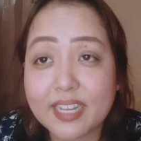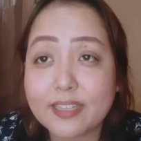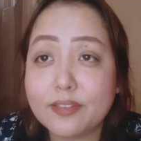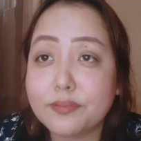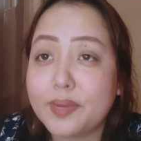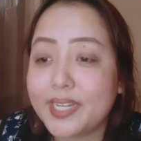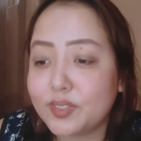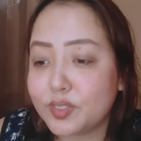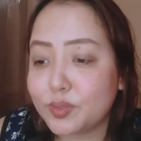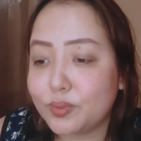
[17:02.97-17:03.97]
Like the
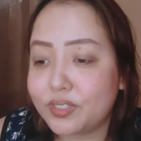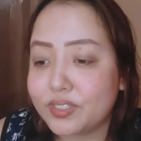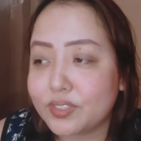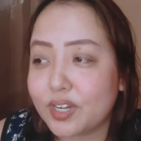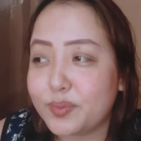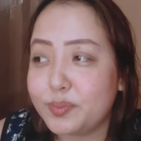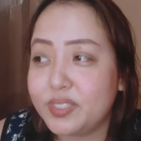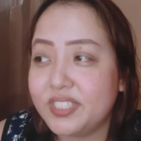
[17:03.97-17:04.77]
-1 star would be